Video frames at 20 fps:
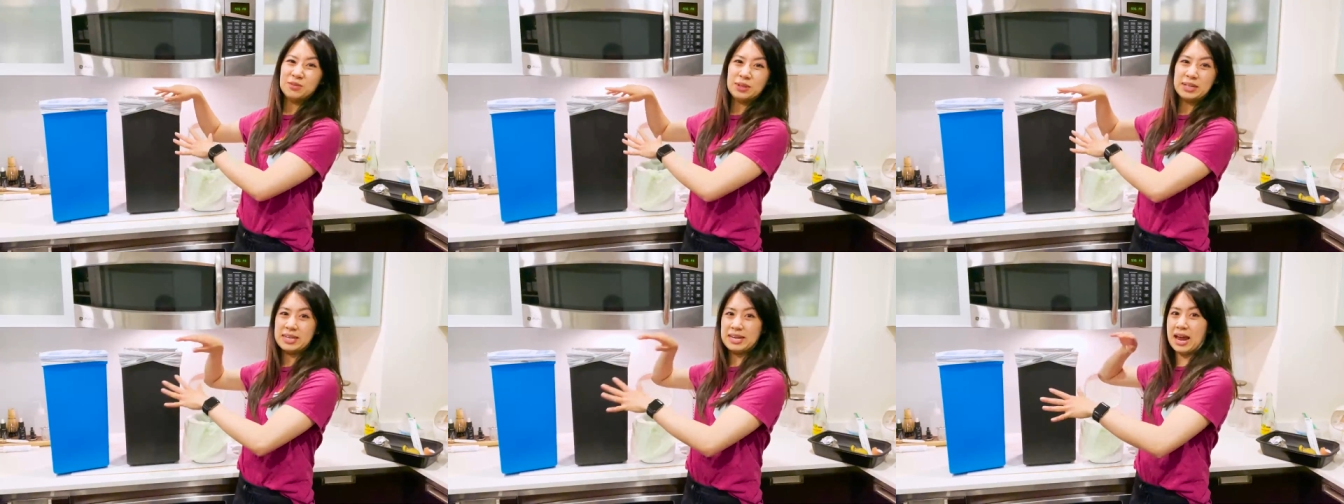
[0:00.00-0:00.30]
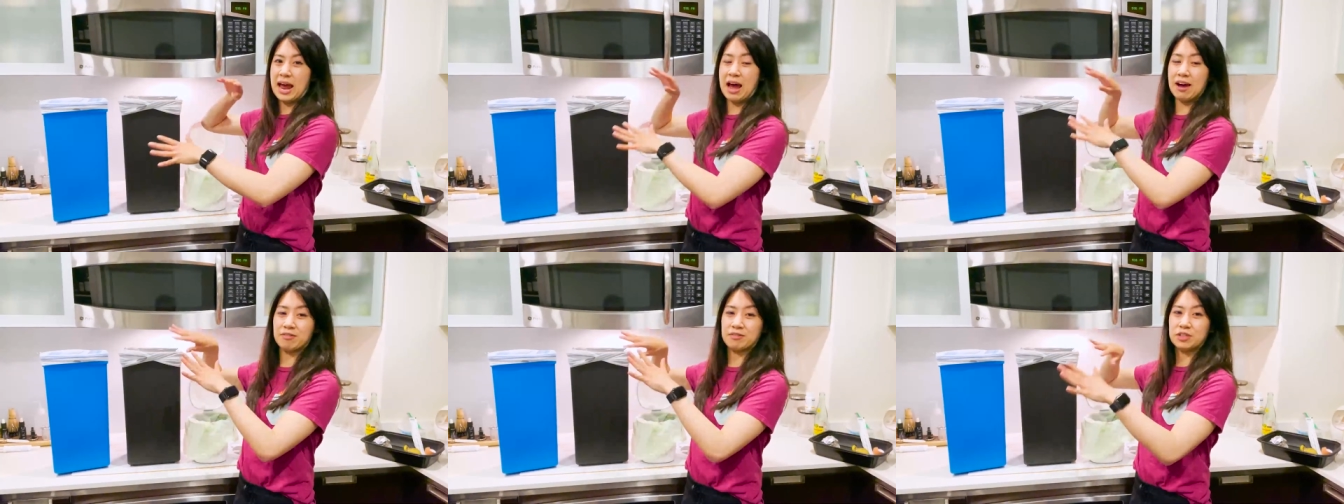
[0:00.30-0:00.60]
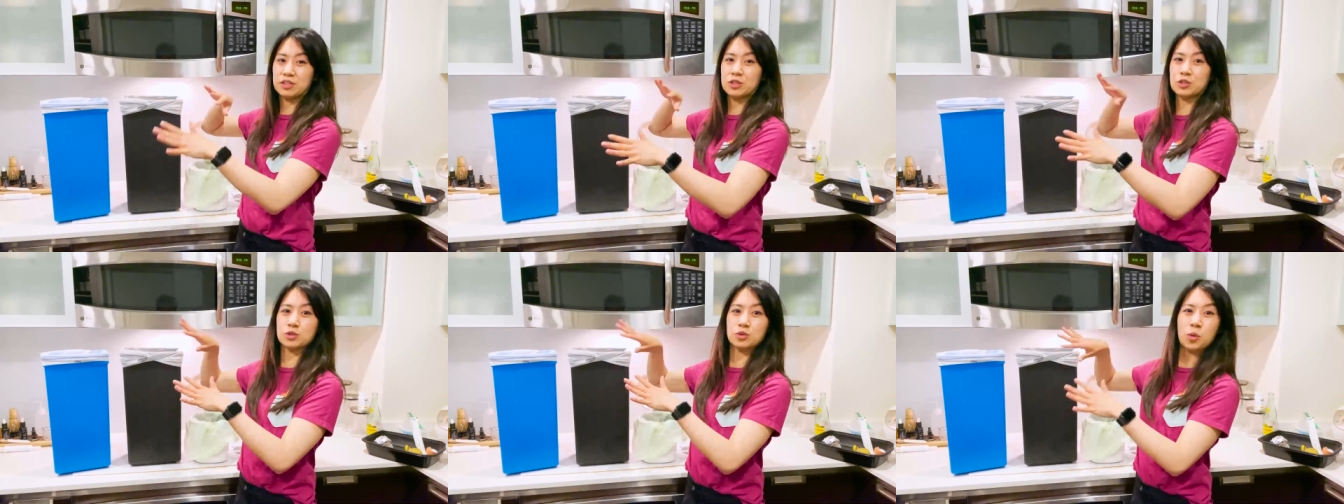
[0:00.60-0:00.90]
we didn't
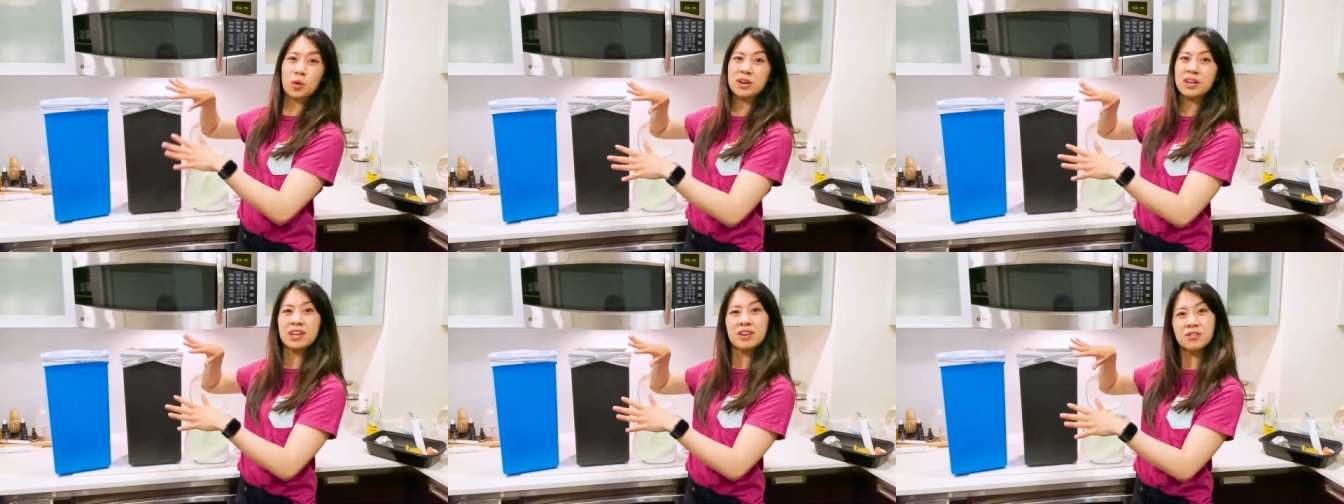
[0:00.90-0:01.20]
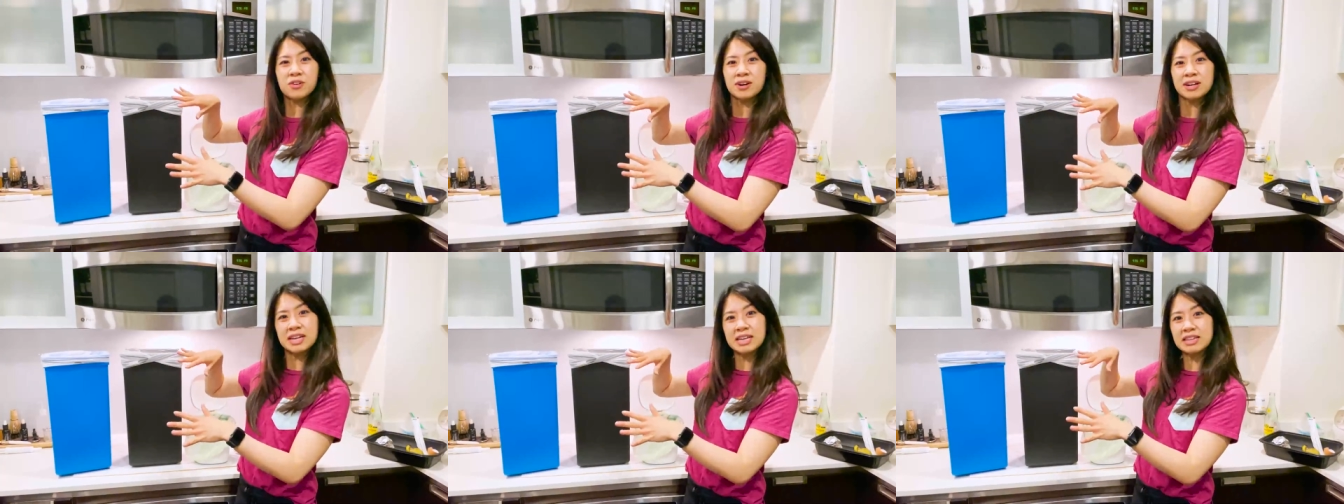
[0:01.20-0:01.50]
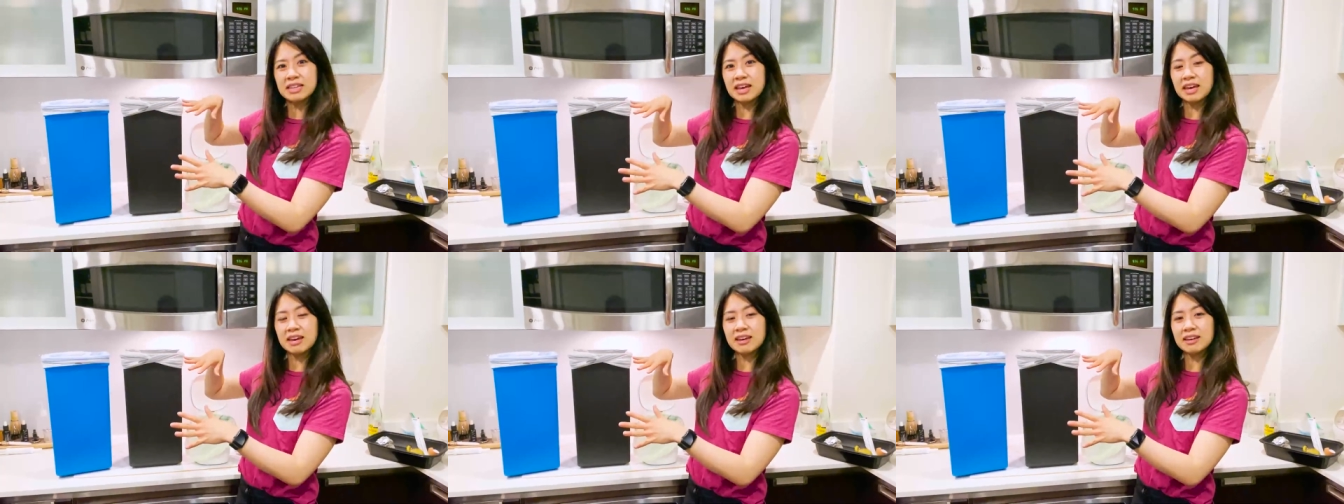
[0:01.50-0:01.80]
have to sort it or
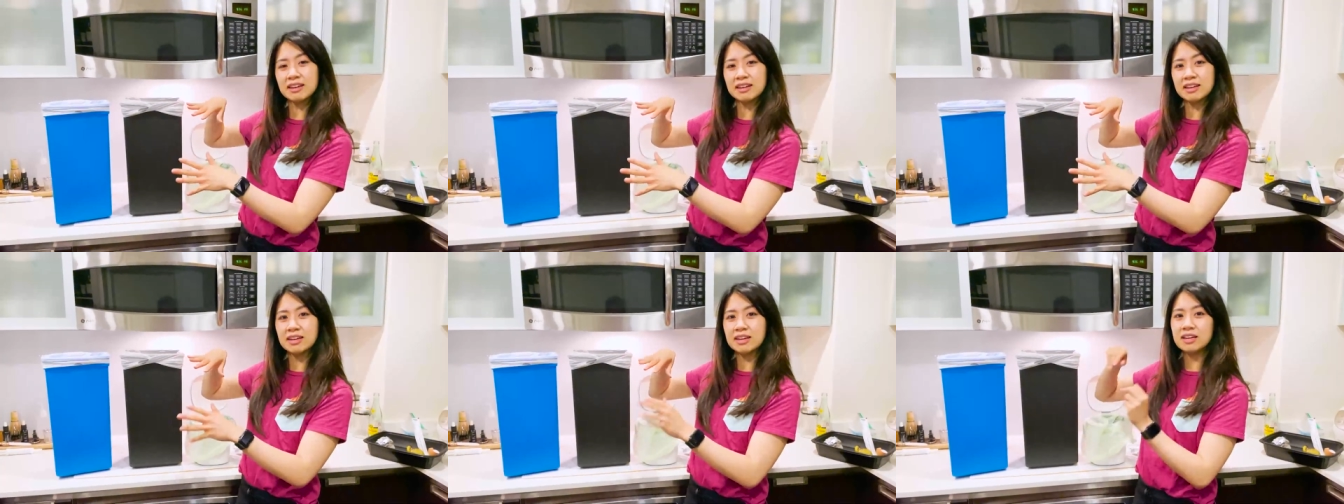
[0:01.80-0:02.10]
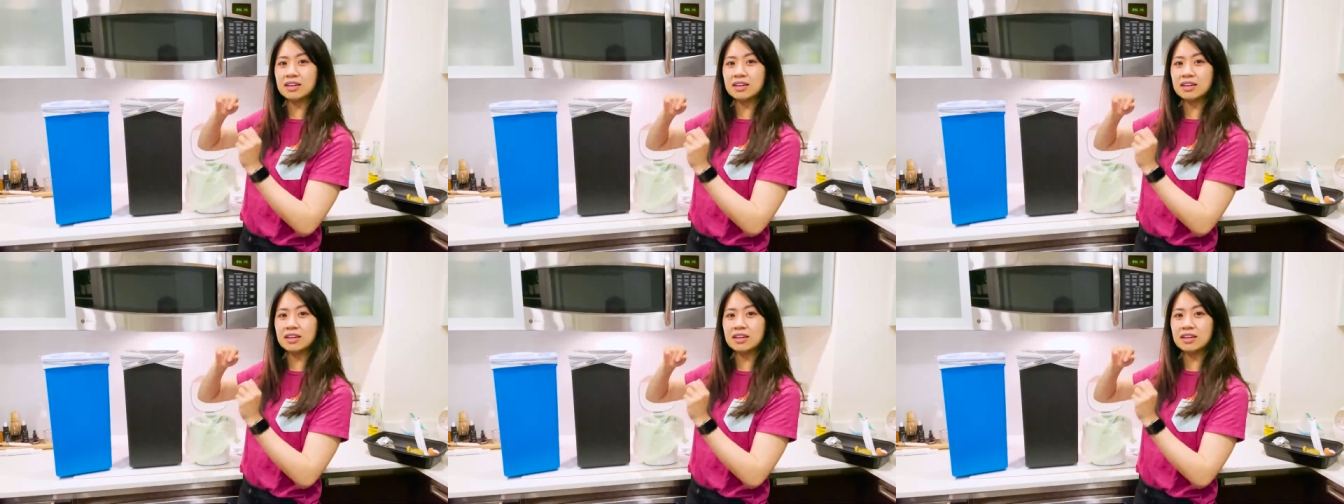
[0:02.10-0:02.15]
anything?